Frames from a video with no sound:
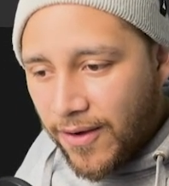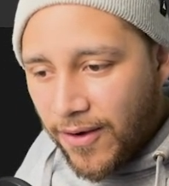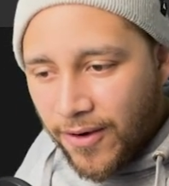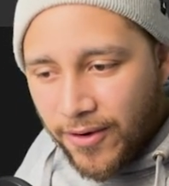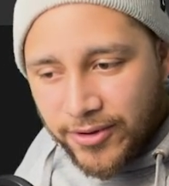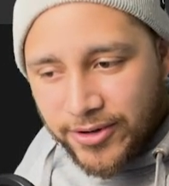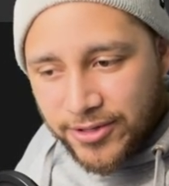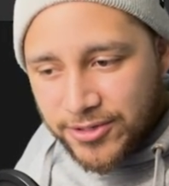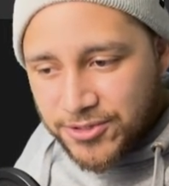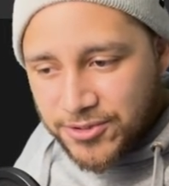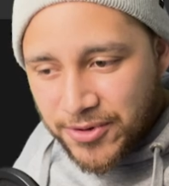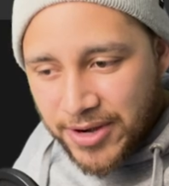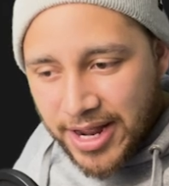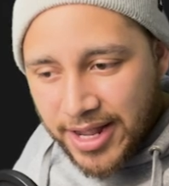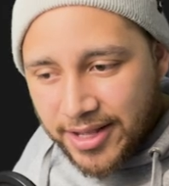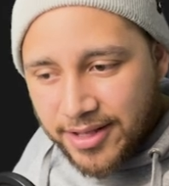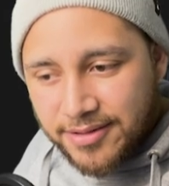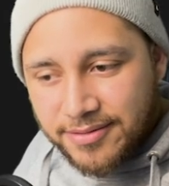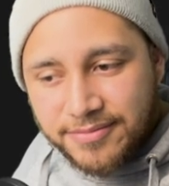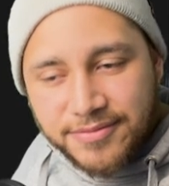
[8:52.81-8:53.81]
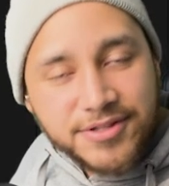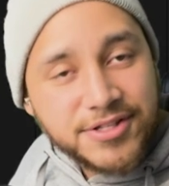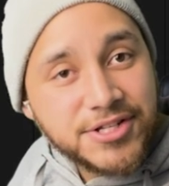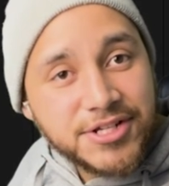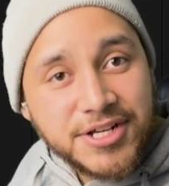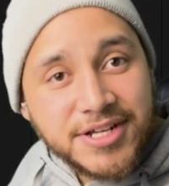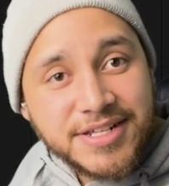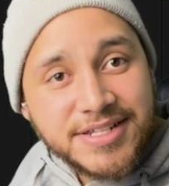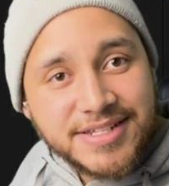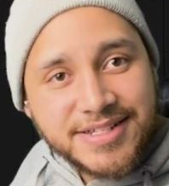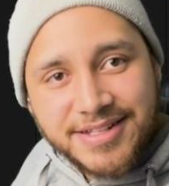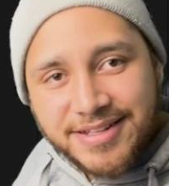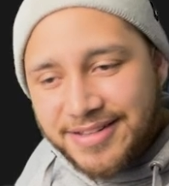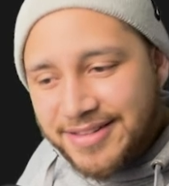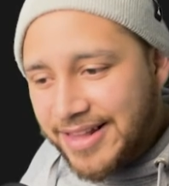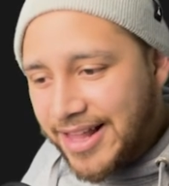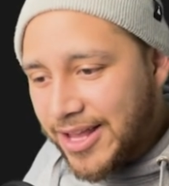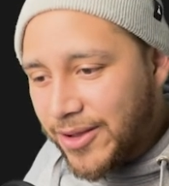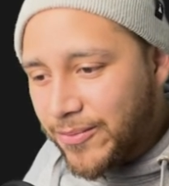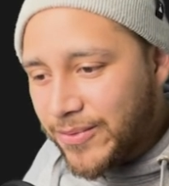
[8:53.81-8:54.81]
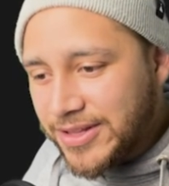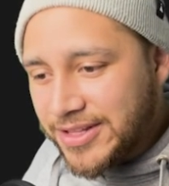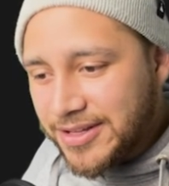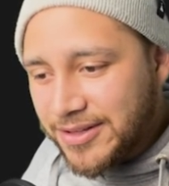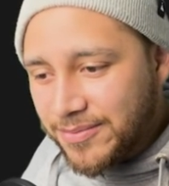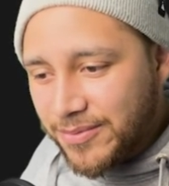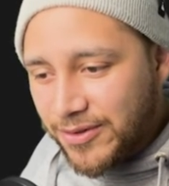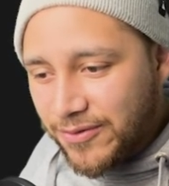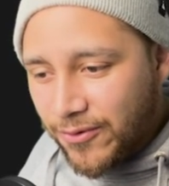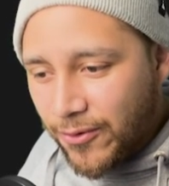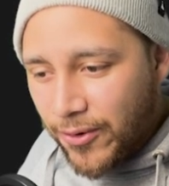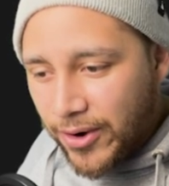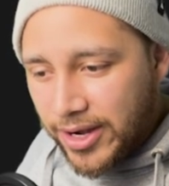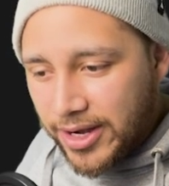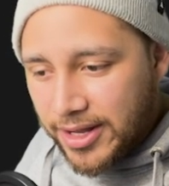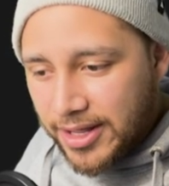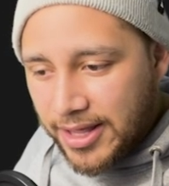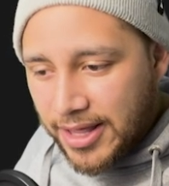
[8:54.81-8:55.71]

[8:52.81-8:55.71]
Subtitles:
audio track, just like we did before.